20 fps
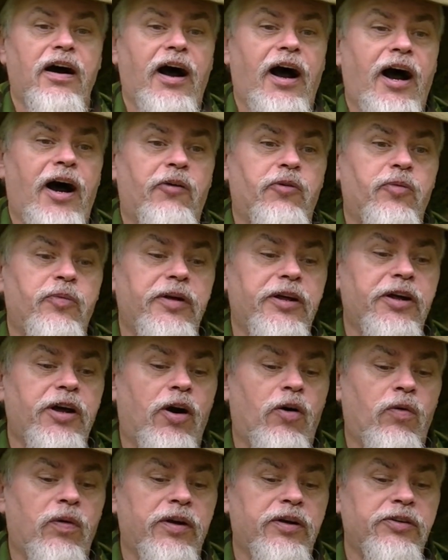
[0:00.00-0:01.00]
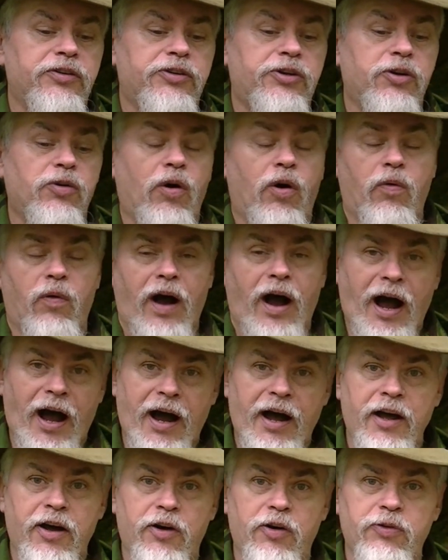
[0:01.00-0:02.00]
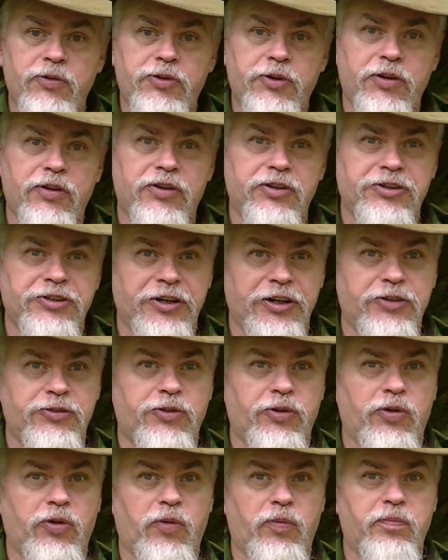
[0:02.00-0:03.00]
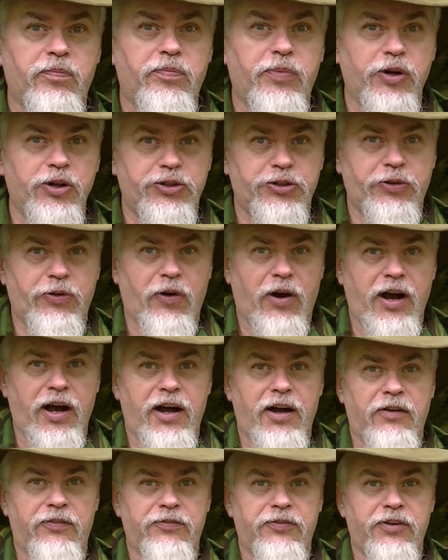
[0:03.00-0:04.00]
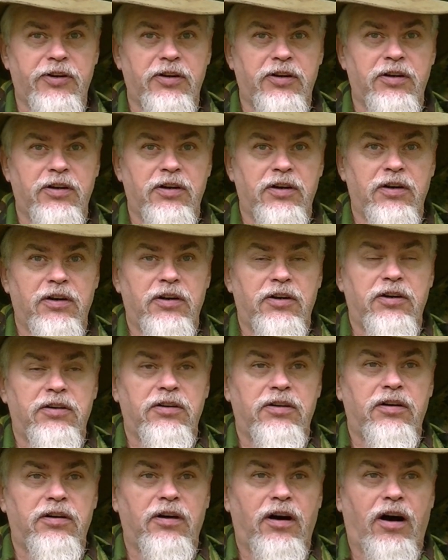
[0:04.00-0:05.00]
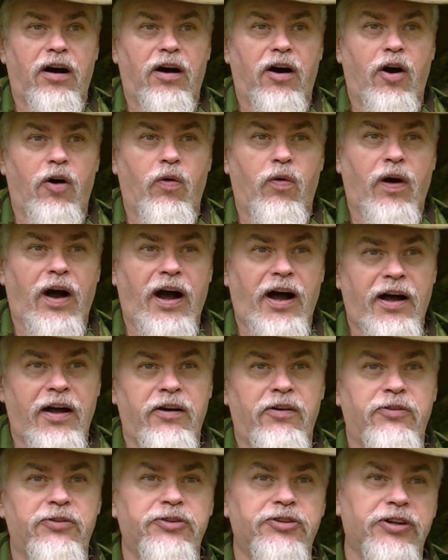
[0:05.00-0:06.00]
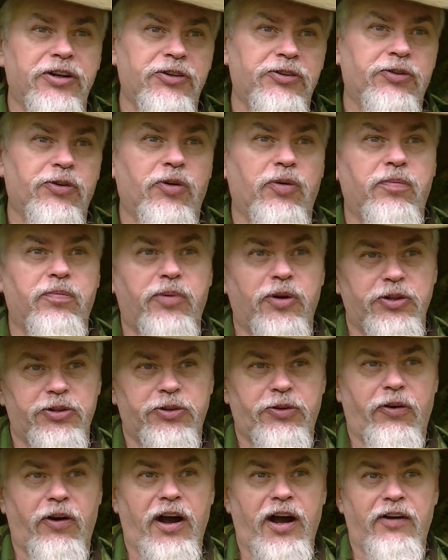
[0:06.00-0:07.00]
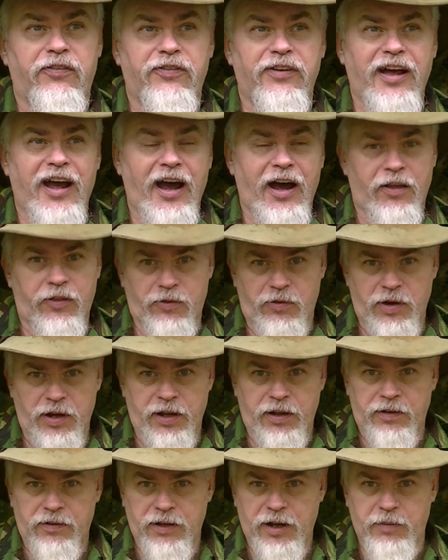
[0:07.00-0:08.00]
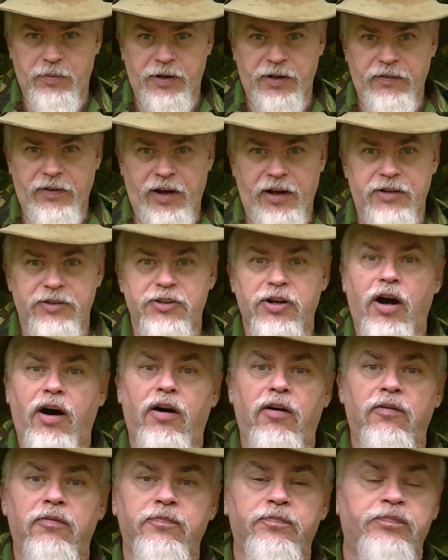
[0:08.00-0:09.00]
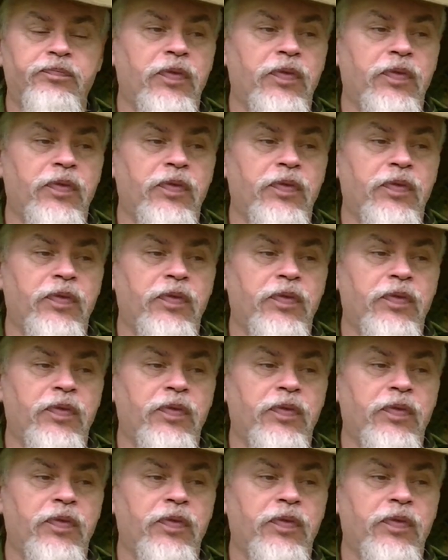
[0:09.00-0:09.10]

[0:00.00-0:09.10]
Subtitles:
I will be going to Ohio to the Central Bushcraft, Ohio Central Bushcraft Gathering, I believe how it's called.